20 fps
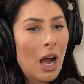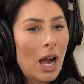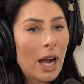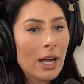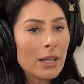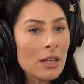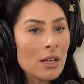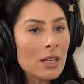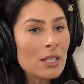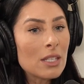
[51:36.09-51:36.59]

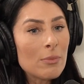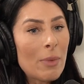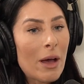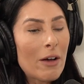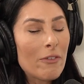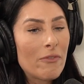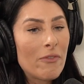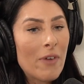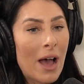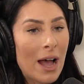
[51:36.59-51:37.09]
I think it's
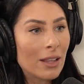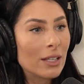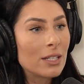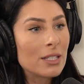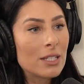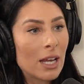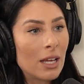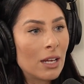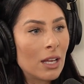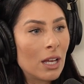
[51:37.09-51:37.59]
about
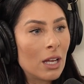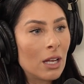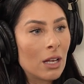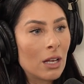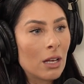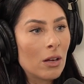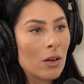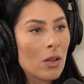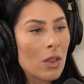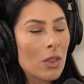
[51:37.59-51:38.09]

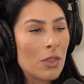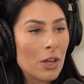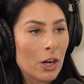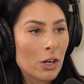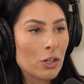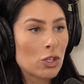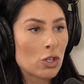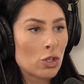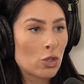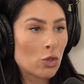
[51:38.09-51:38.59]
validating
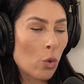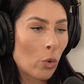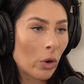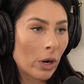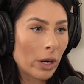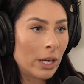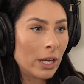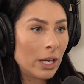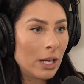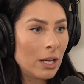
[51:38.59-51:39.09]
their
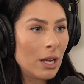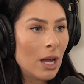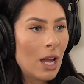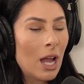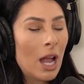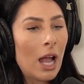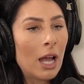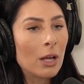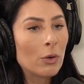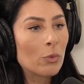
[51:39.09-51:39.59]
story
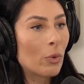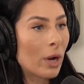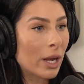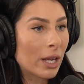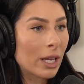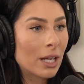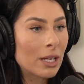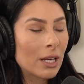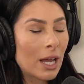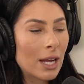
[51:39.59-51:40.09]
and
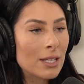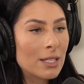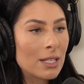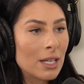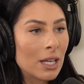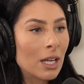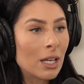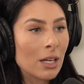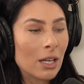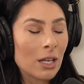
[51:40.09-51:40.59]

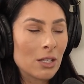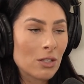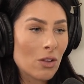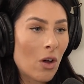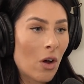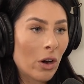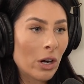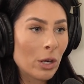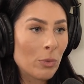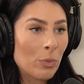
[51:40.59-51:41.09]
recognizing it is
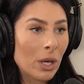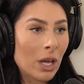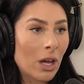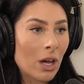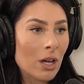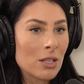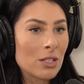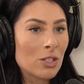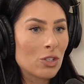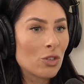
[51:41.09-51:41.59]
hard,
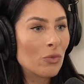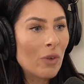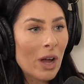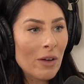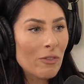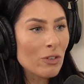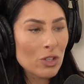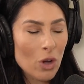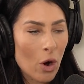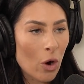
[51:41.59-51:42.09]
because
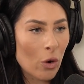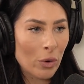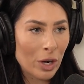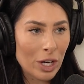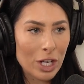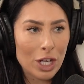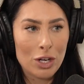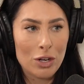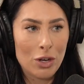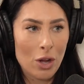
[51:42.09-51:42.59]
survivors
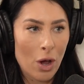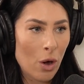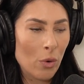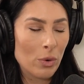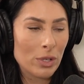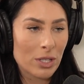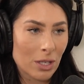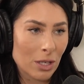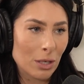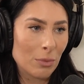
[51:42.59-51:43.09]
already know
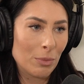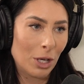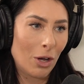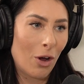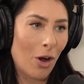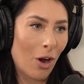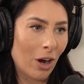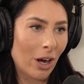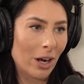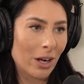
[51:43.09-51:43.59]
it's going to be
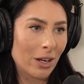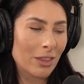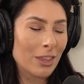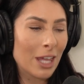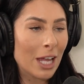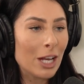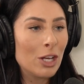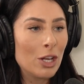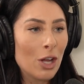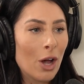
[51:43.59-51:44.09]
hard.
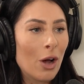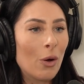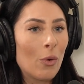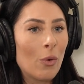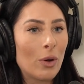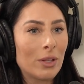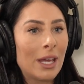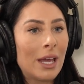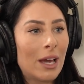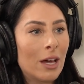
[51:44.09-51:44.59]
They
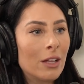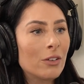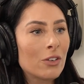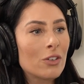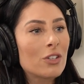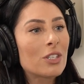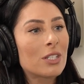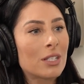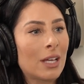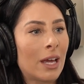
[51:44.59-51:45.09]

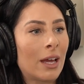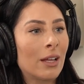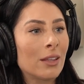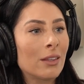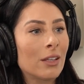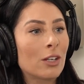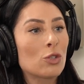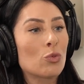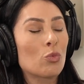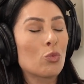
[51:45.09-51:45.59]

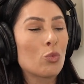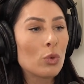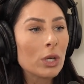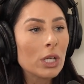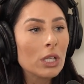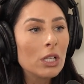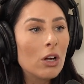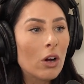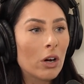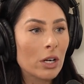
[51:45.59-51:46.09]
understand that it's
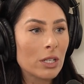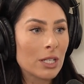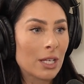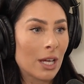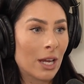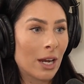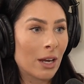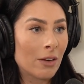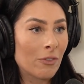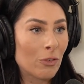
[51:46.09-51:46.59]
really hard to
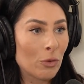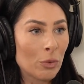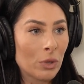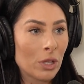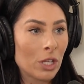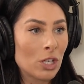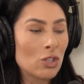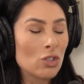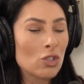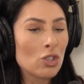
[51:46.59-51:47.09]
get out of a
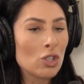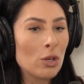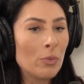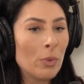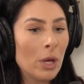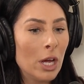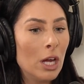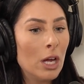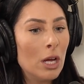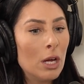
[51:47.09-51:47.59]

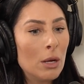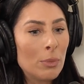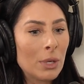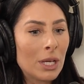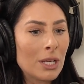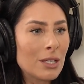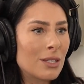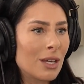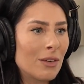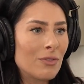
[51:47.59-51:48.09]
relationship
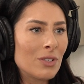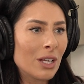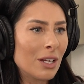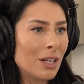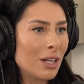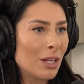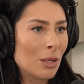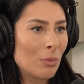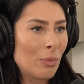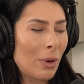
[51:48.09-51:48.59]
because they've done
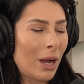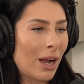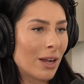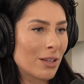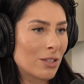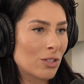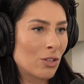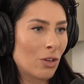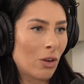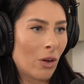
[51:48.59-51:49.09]
it in the
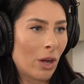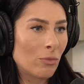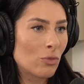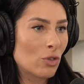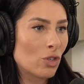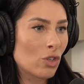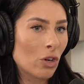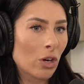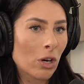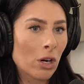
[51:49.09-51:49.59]
past. I'm
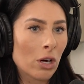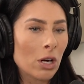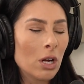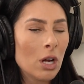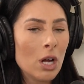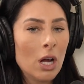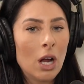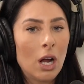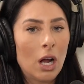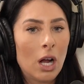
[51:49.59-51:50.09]
sure
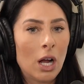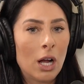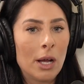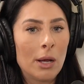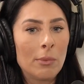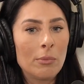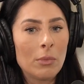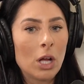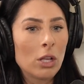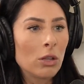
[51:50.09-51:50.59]

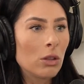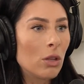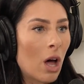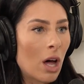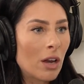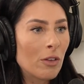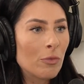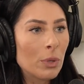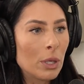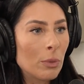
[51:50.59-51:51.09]
a
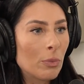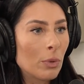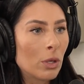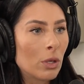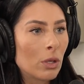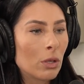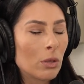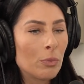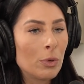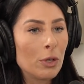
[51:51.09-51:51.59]
lot of
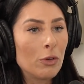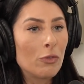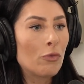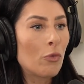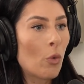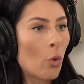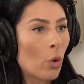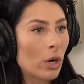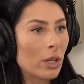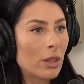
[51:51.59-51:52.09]
people
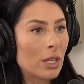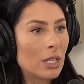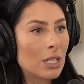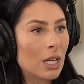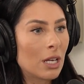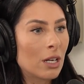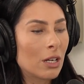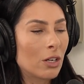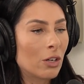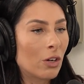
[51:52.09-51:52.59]
before they
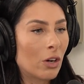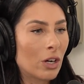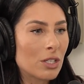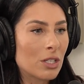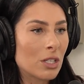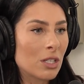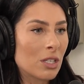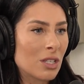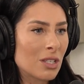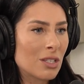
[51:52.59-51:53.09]
dated a
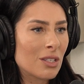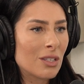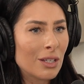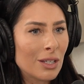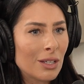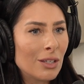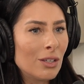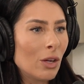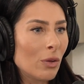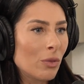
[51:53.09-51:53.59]
narcissist,
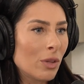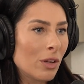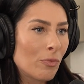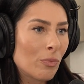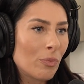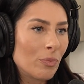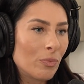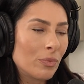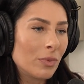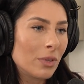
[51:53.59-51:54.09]

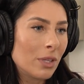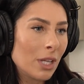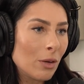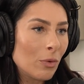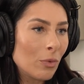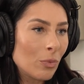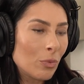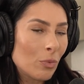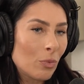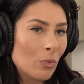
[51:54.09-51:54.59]
they
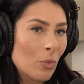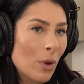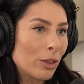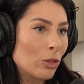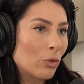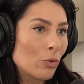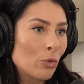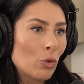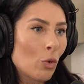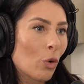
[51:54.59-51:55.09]

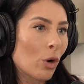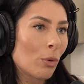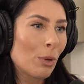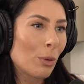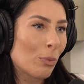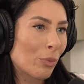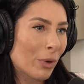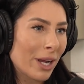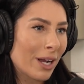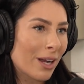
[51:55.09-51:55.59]
went through
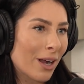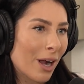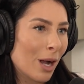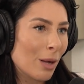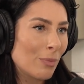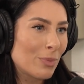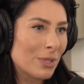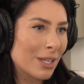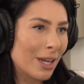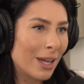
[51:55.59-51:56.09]
normal
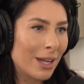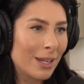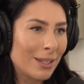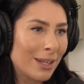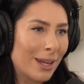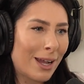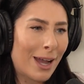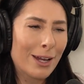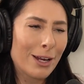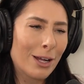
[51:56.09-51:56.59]
breakups and
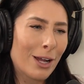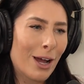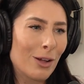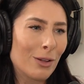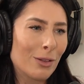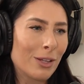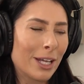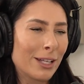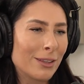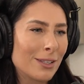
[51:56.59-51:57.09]
they kind of
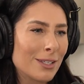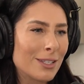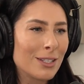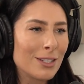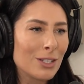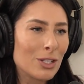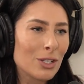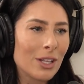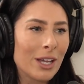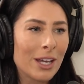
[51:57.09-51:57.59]
got like
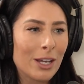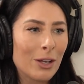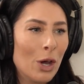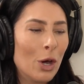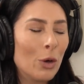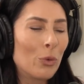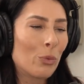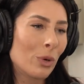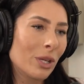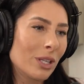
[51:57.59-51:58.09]
listened to like
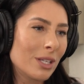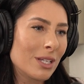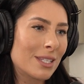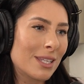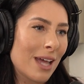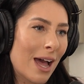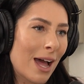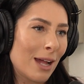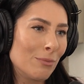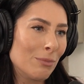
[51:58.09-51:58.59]
really
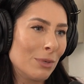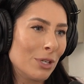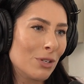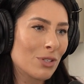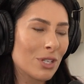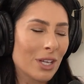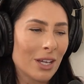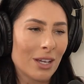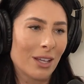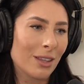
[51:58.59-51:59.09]
sad
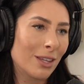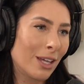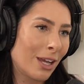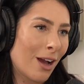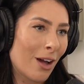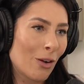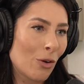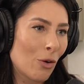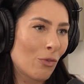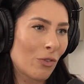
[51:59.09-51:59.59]
music and they
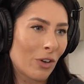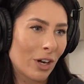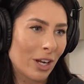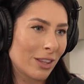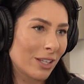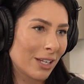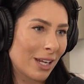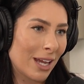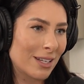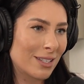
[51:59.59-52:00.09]
got over
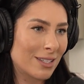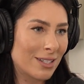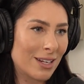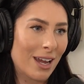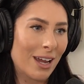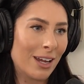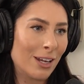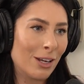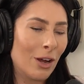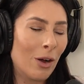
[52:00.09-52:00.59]
it the next
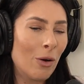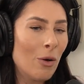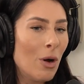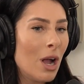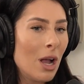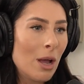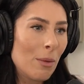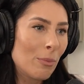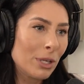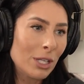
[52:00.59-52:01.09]
day,
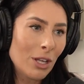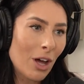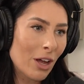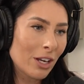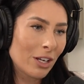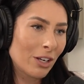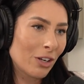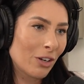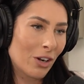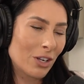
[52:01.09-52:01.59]
but not
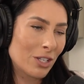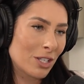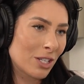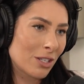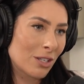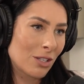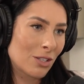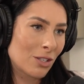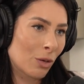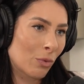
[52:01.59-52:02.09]
in a
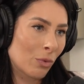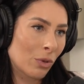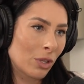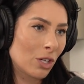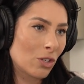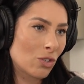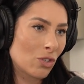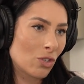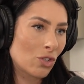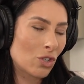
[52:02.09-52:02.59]
narcissistic
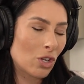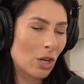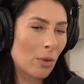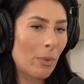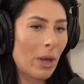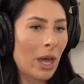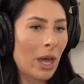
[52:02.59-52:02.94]
relationship.